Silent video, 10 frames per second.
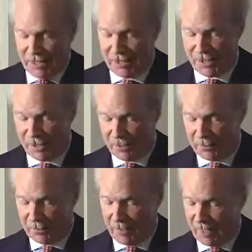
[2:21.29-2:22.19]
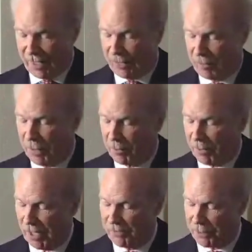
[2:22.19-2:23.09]
So I
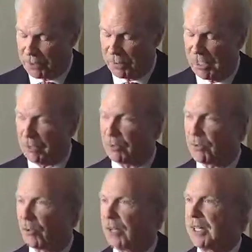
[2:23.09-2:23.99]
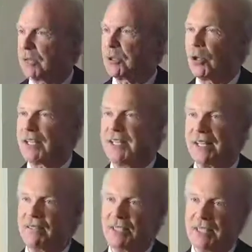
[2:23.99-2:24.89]
remember my first meeting with Roy, it was August
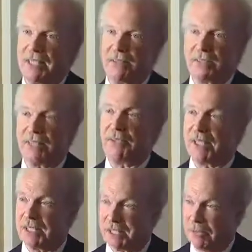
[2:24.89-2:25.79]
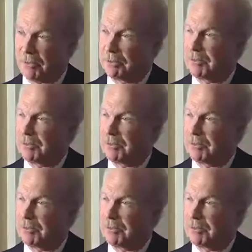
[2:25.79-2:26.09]
17th of 77.